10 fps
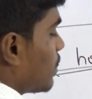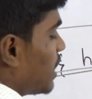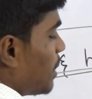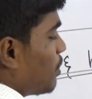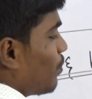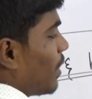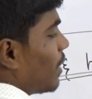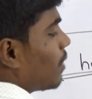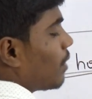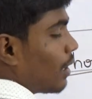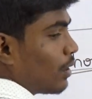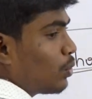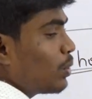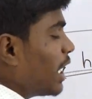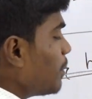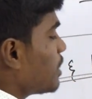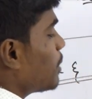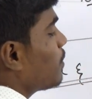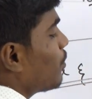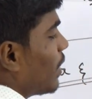chips to keep
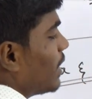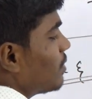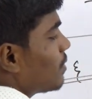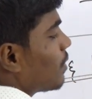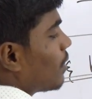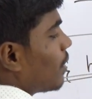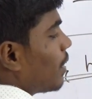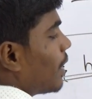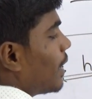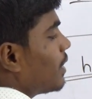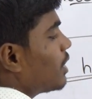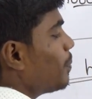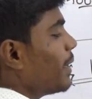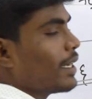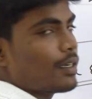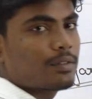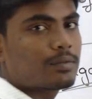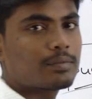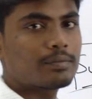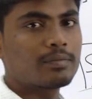chips fresh in this period.
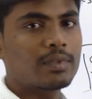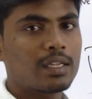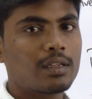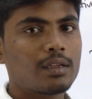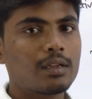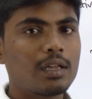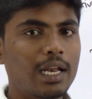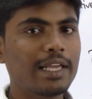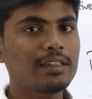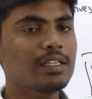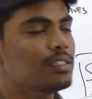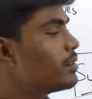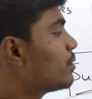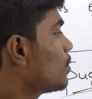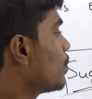Like this,